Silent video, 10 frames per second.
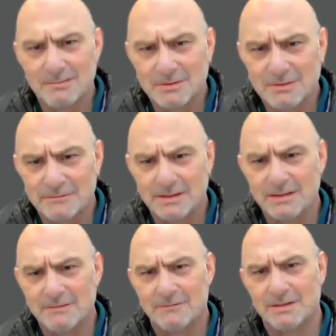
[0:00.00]
tell me of
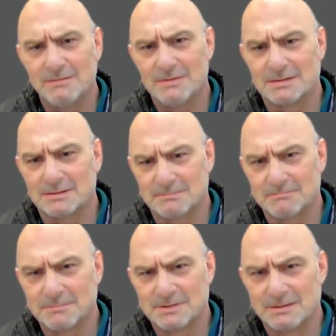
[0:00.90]
any famous
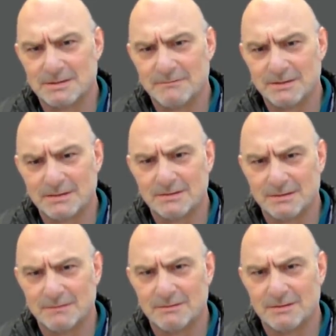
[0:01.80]
South
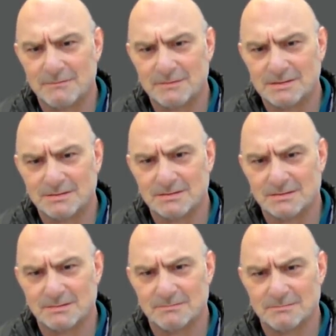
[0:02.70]
African naval
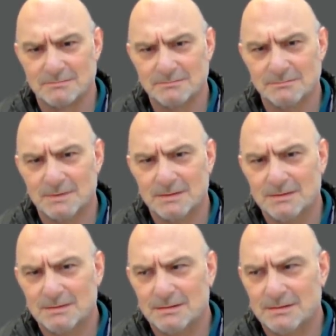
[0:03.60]
officers,
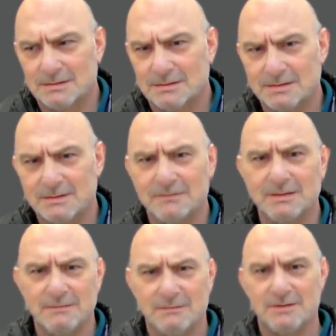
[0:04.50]

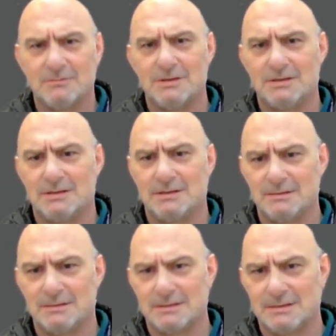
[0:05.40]
even if they were
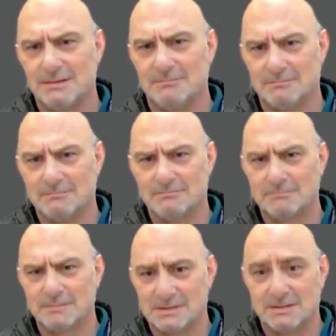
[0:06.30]
like not in
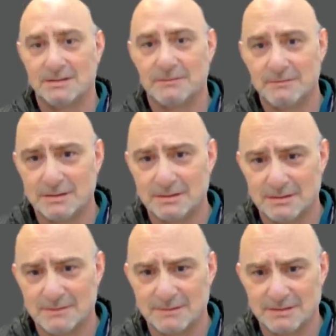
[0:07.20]
the South
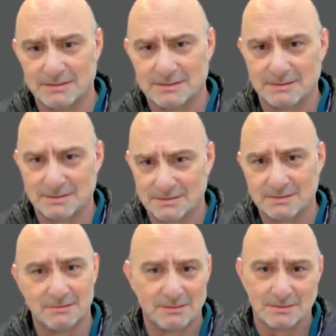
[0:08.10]
African Navy as such? I
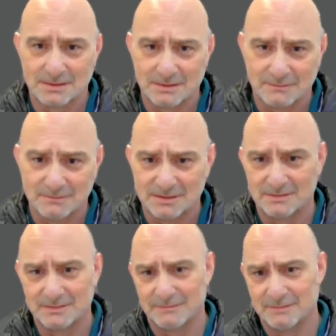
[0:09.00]
still consider them
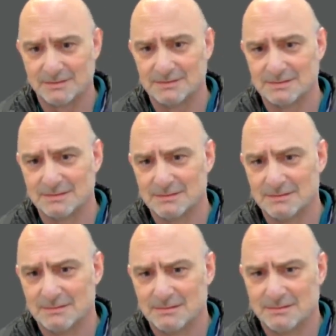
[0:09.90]
South Africans.
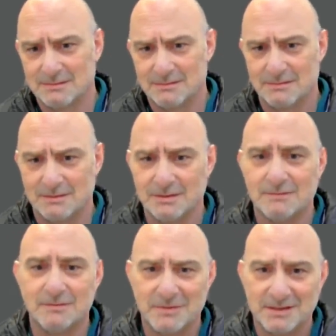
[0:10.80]
I
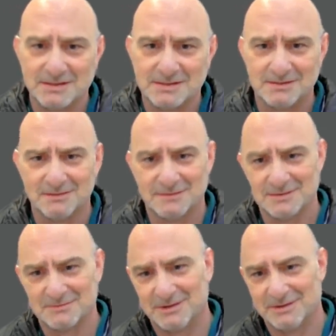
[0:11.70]
know a pedestal,
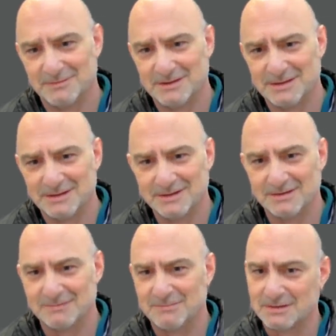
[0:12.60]
that's why I'm hinting
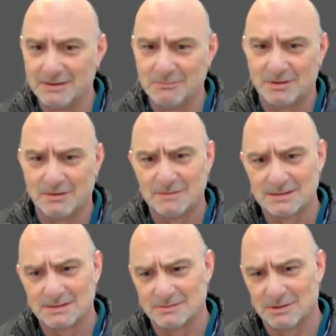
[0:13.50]
at, but they were
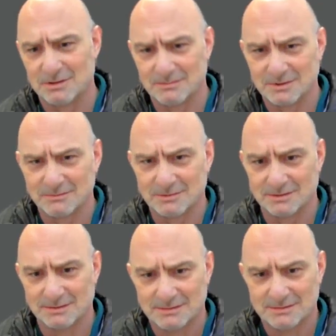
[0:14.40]
others as well, I'm sure.